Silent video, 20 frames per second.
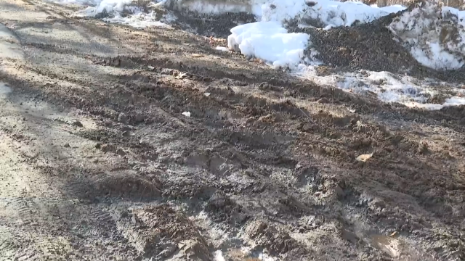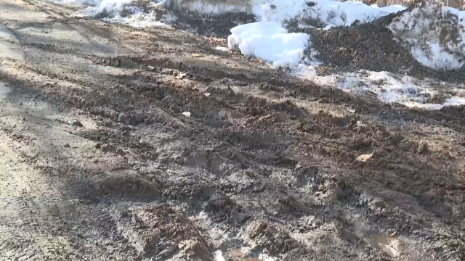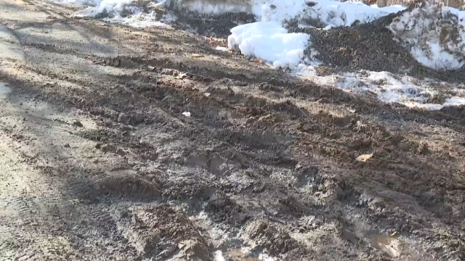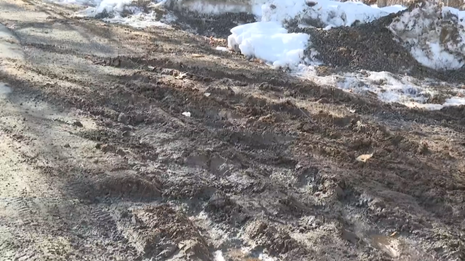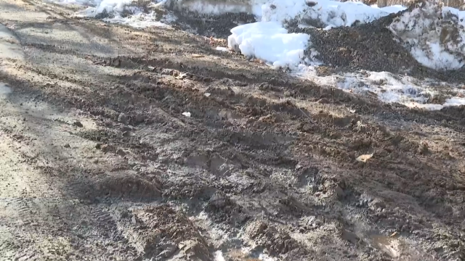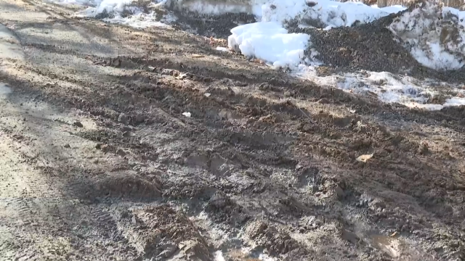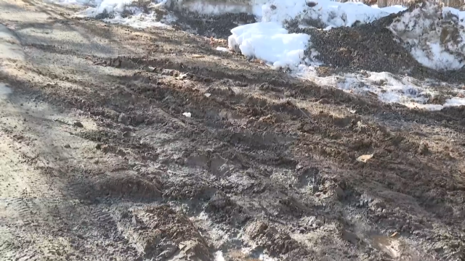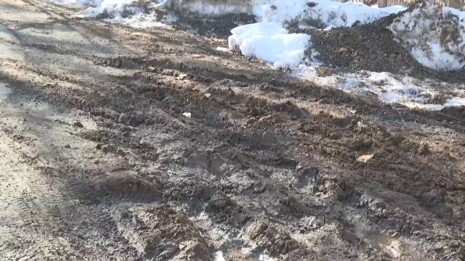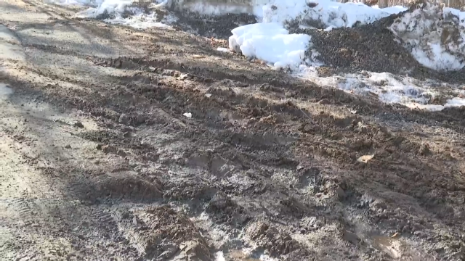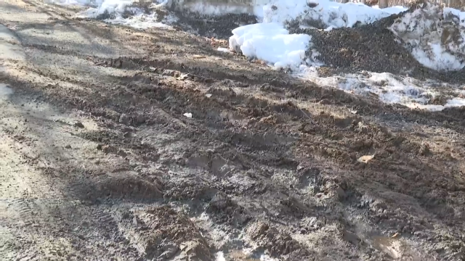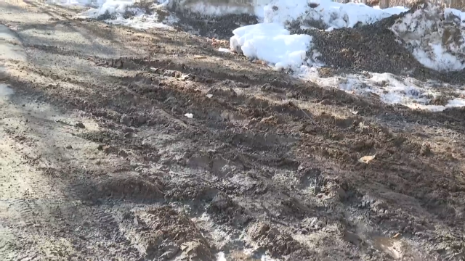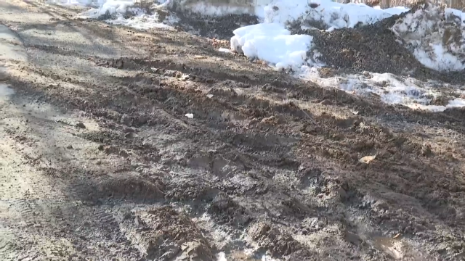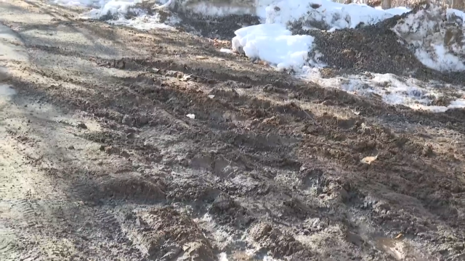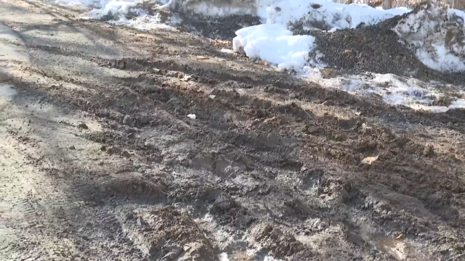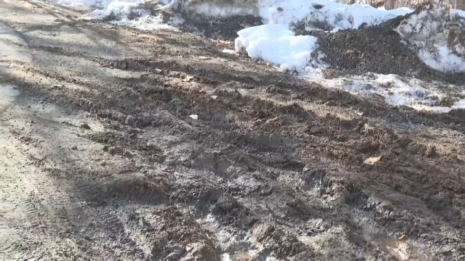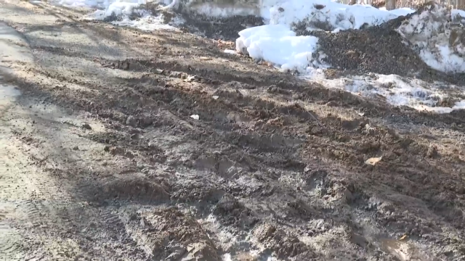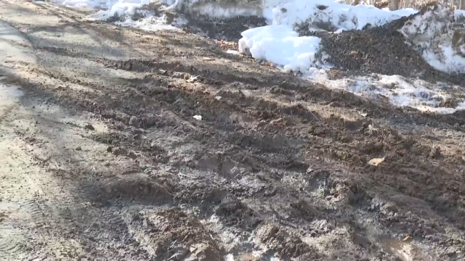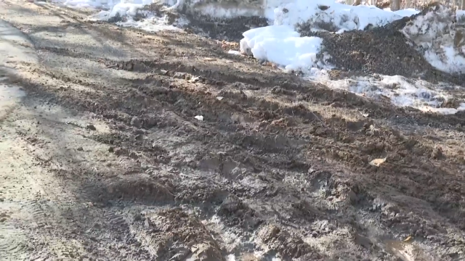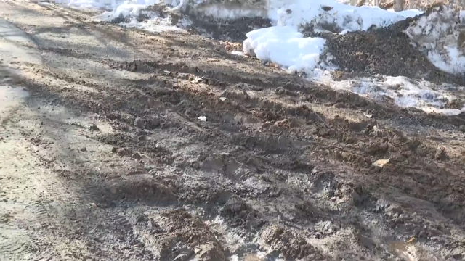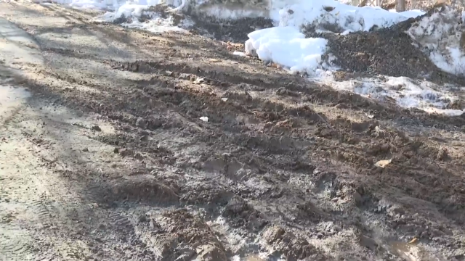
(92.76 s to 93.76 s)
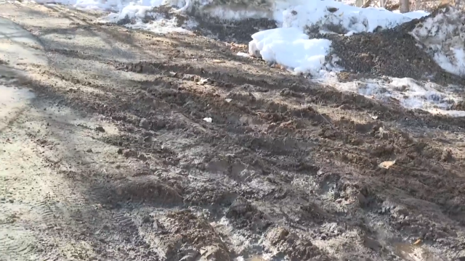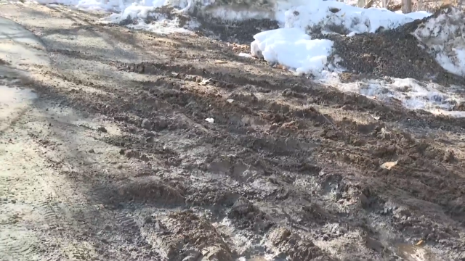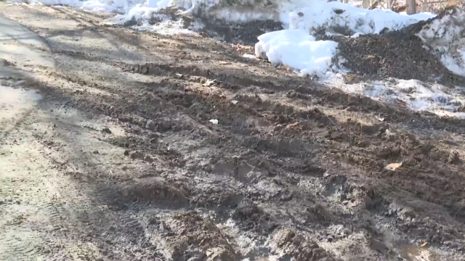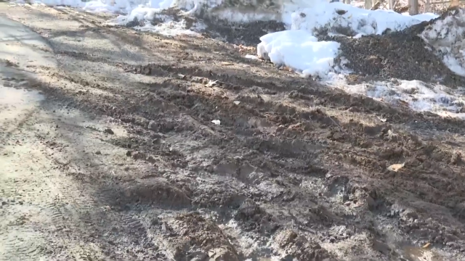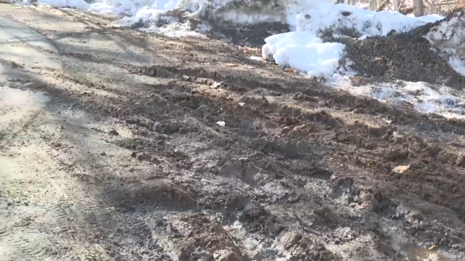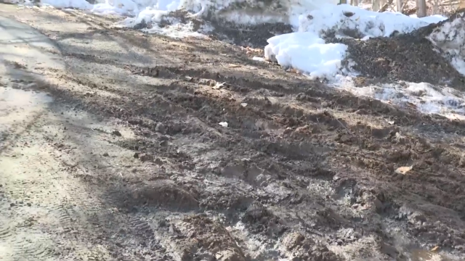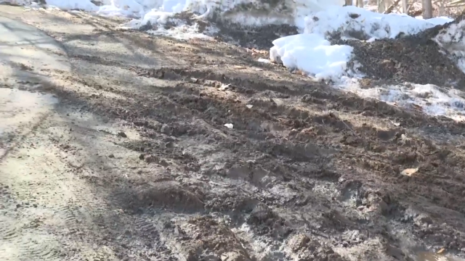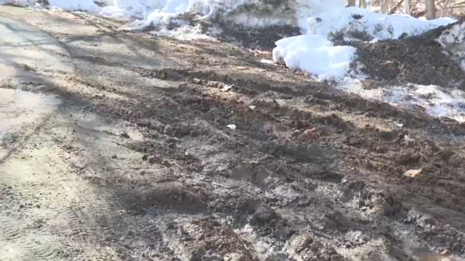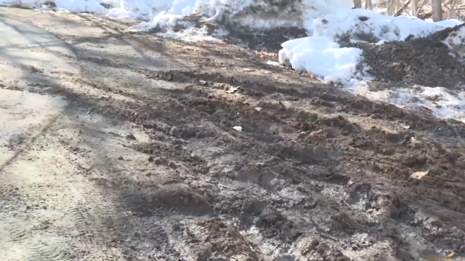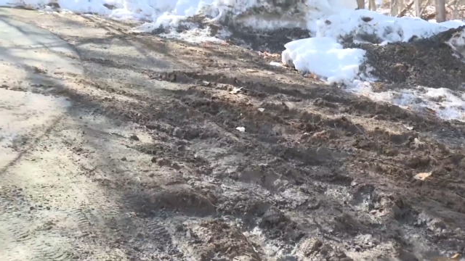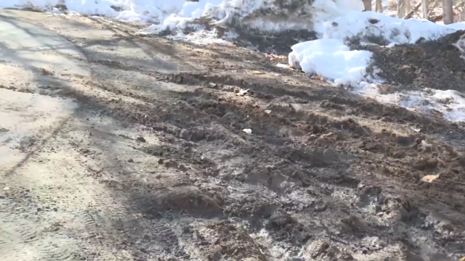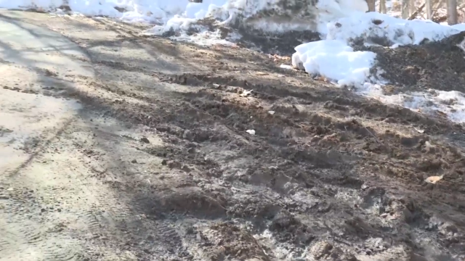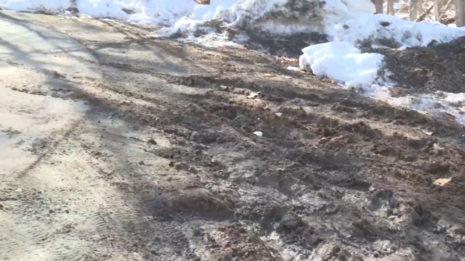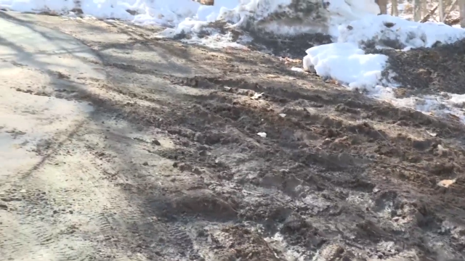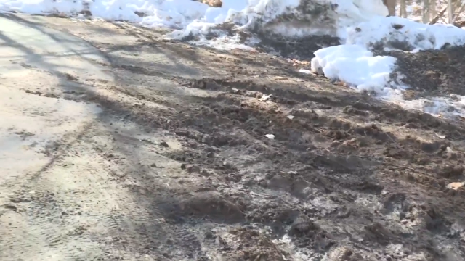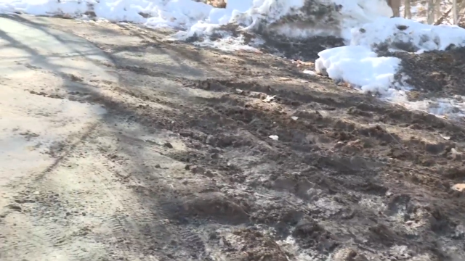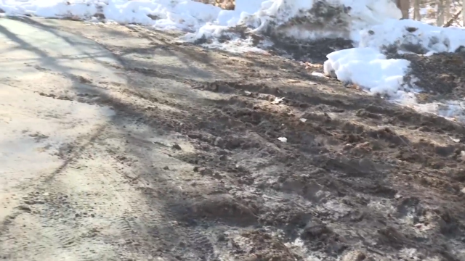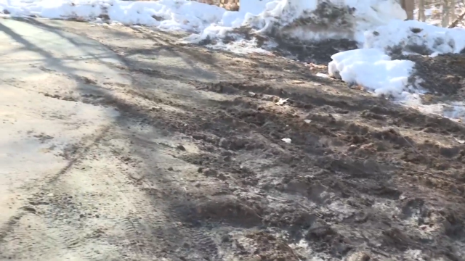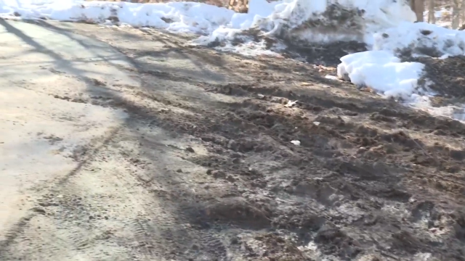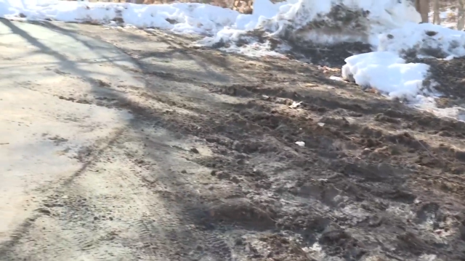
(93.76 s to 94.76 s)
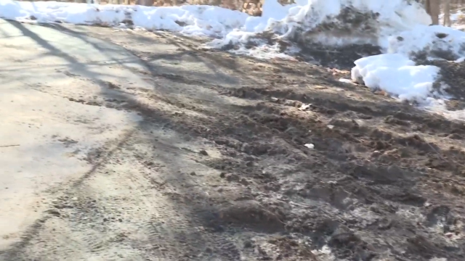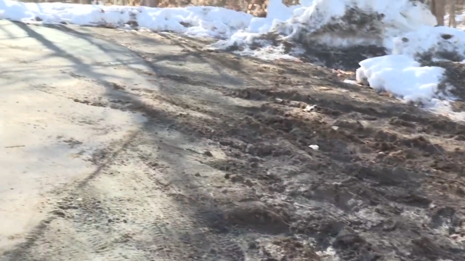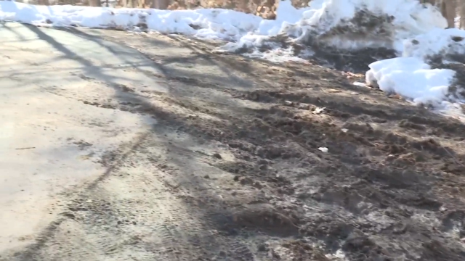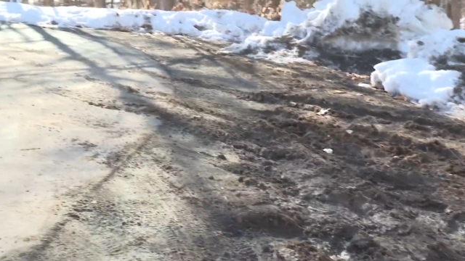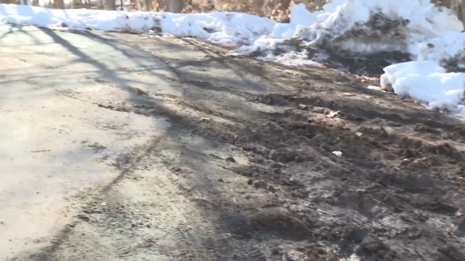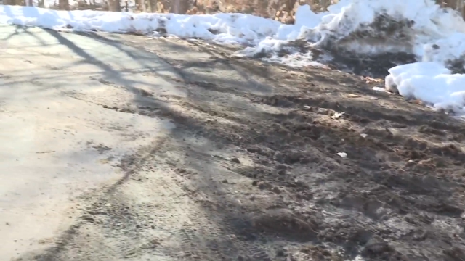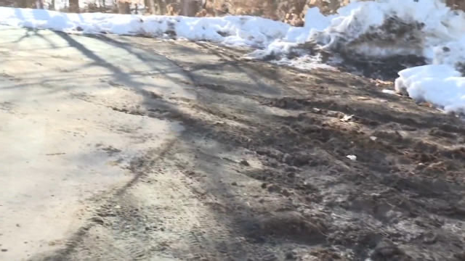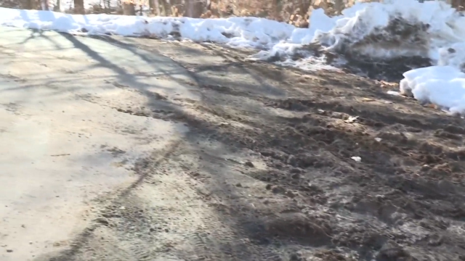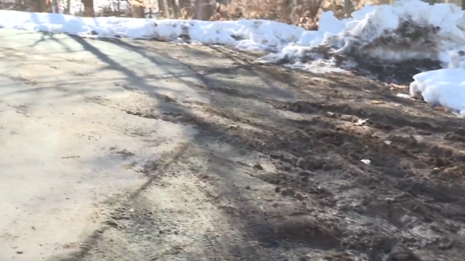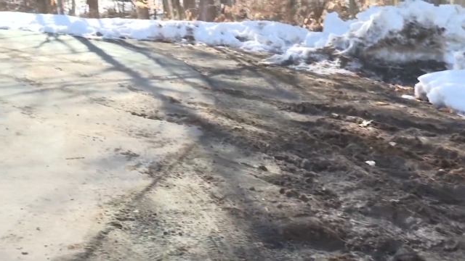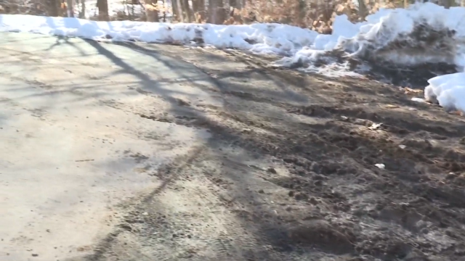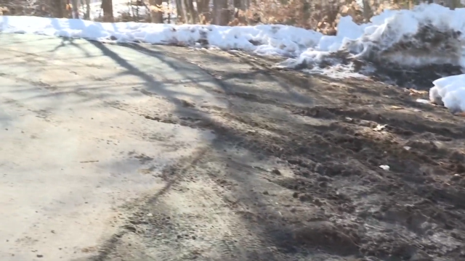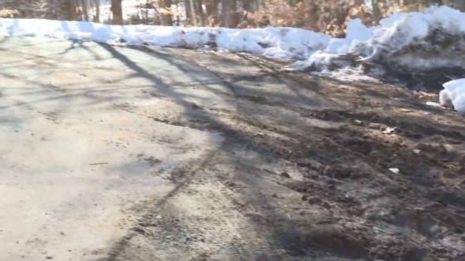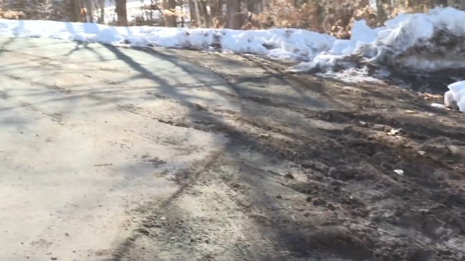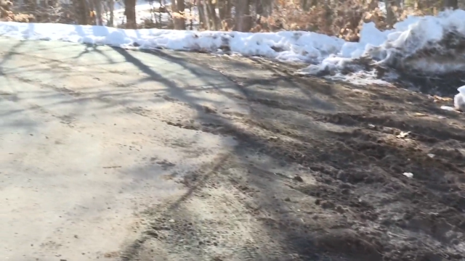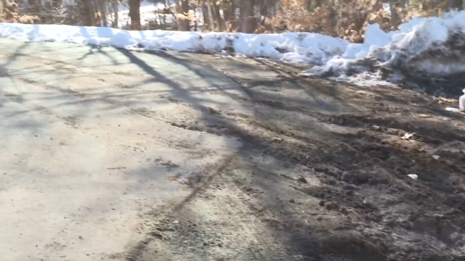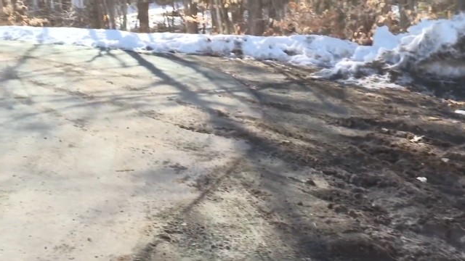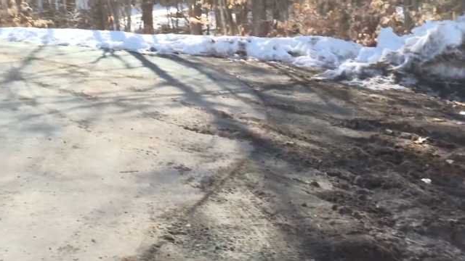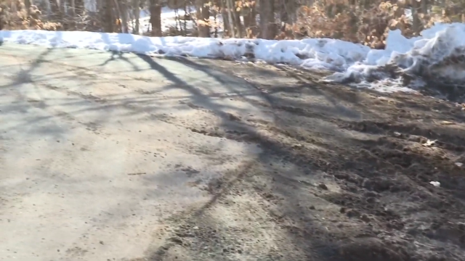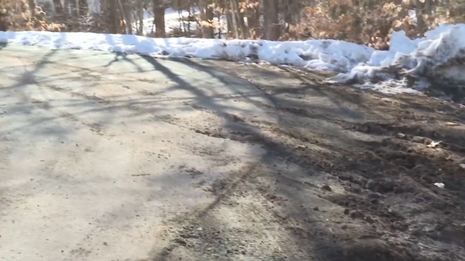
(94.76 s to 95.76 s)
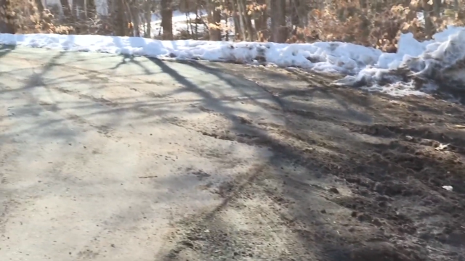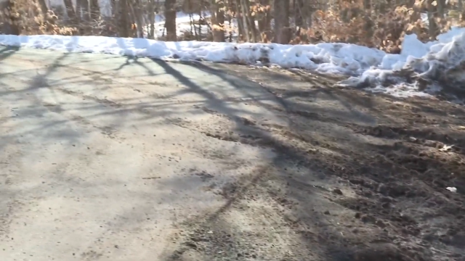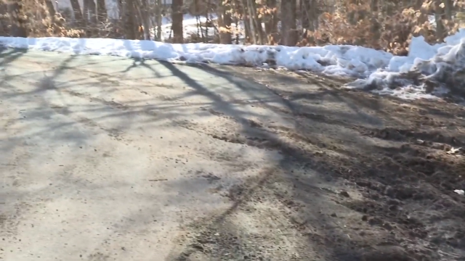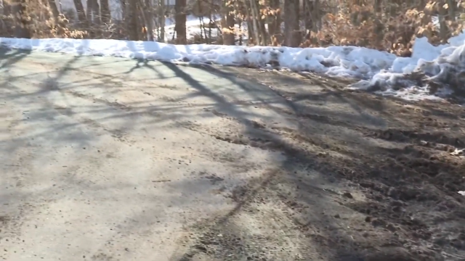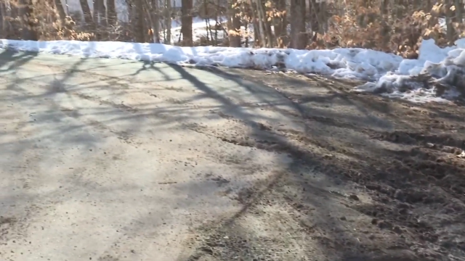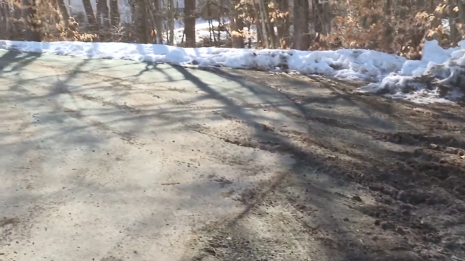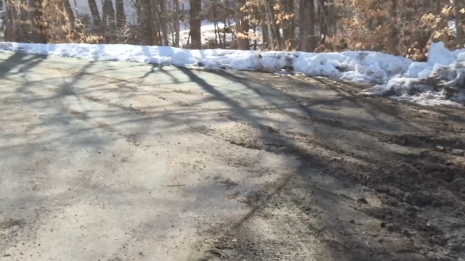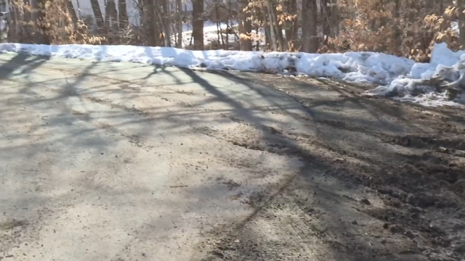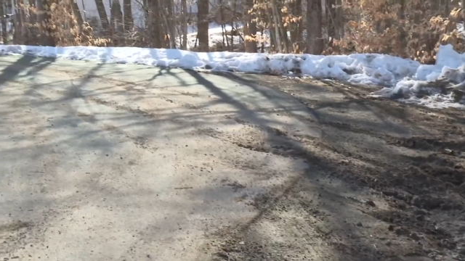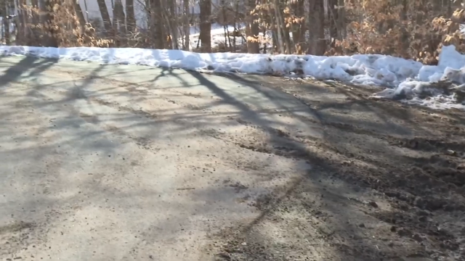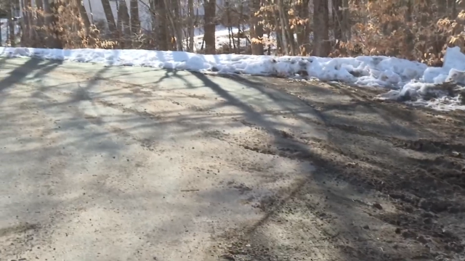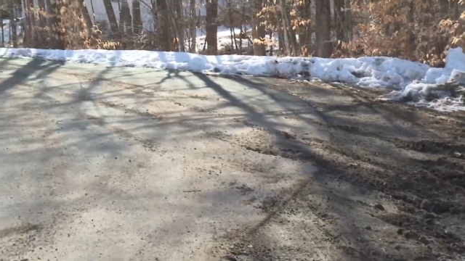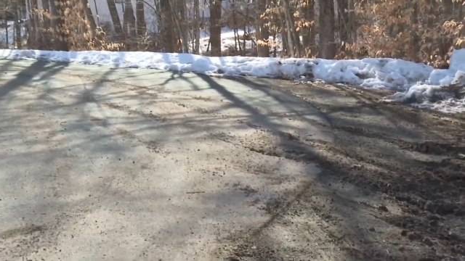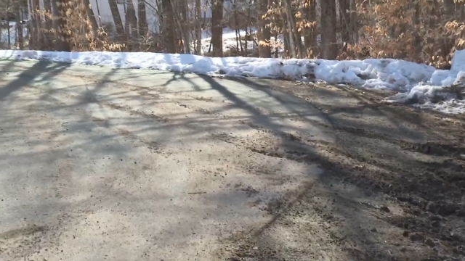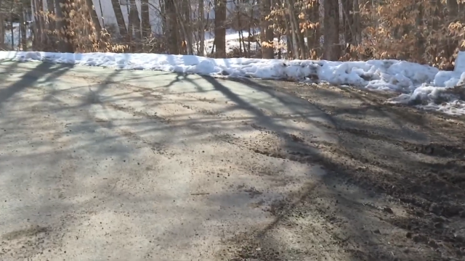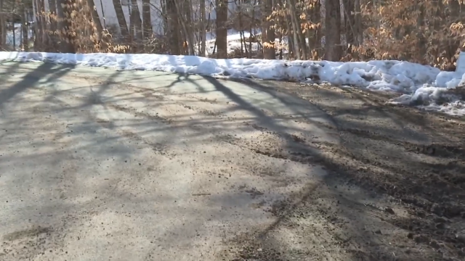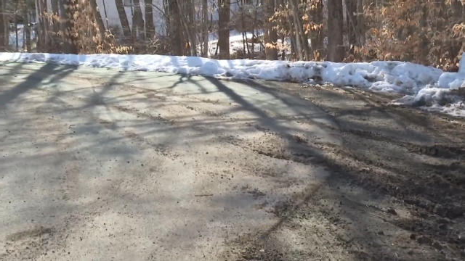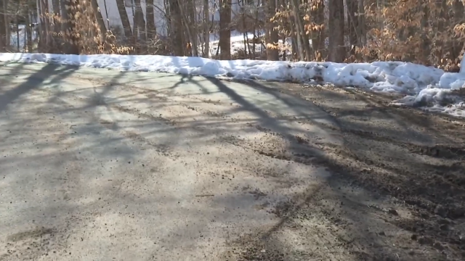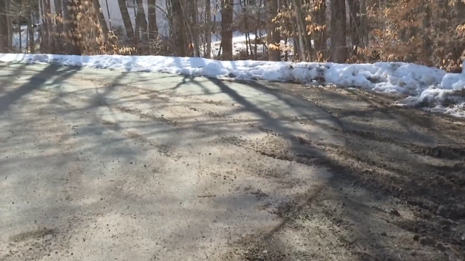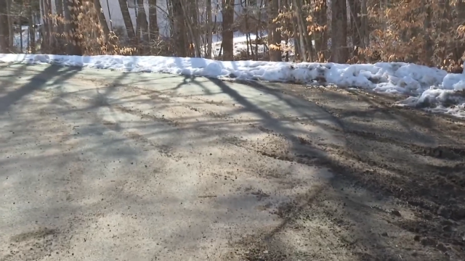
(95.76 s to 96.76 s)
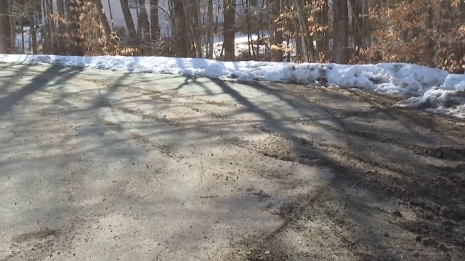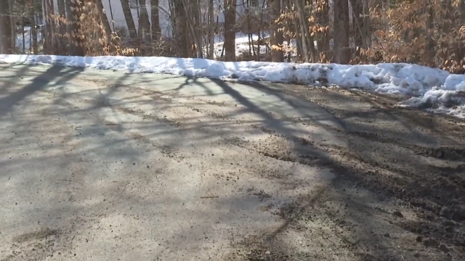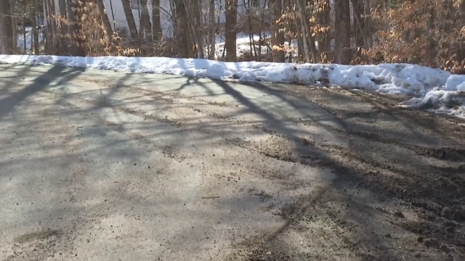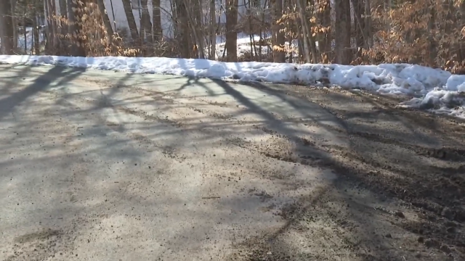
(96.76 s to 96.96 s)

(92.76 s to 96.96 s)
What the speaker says: [unreadable: no face in view]